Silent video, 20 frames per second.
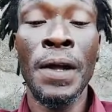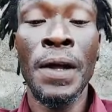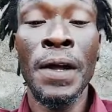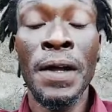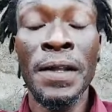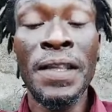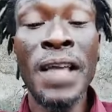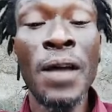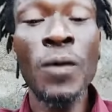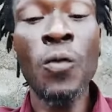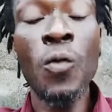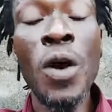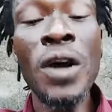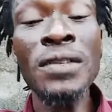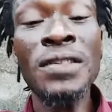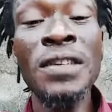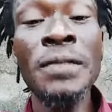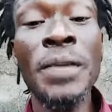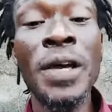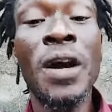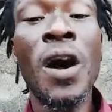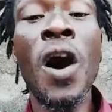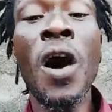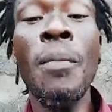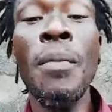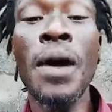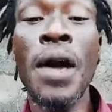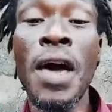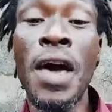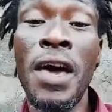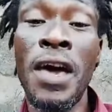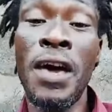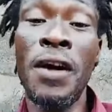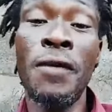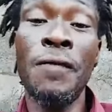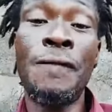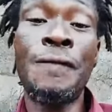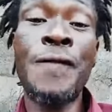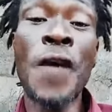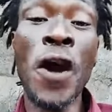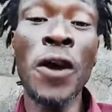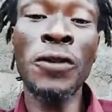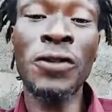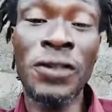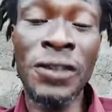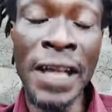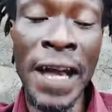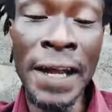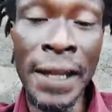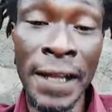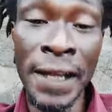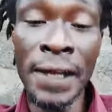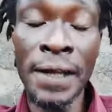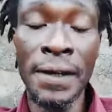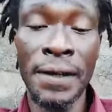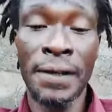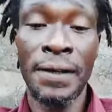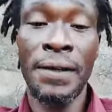Then once he become a first lady,